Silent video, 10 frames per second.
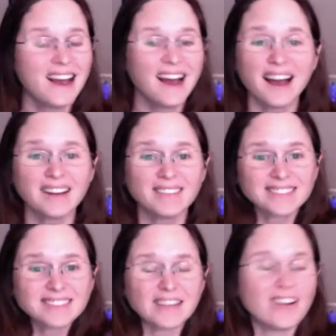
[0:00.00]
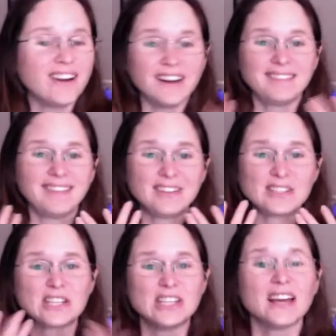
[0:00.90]
I was like, all right,
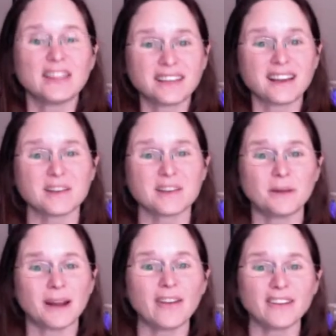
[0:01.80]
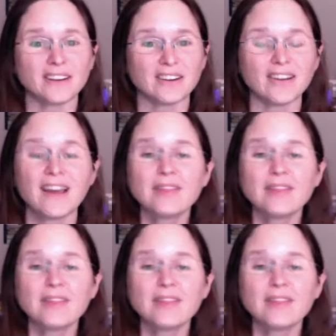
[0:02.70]
there's nothing I could put out here